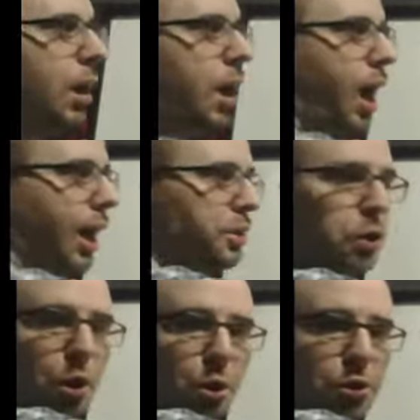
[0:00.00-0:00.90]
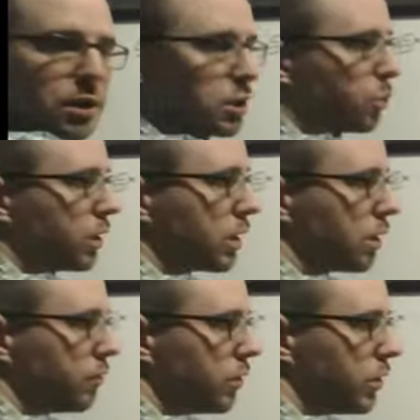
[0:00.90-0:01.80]
I know this one
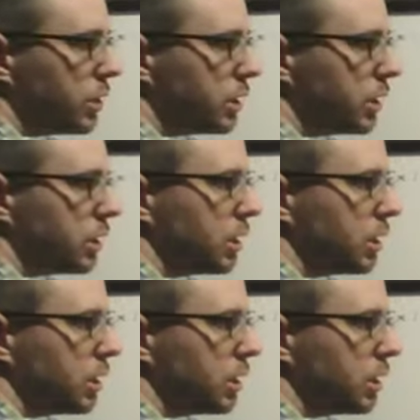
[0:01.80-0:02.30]
converges,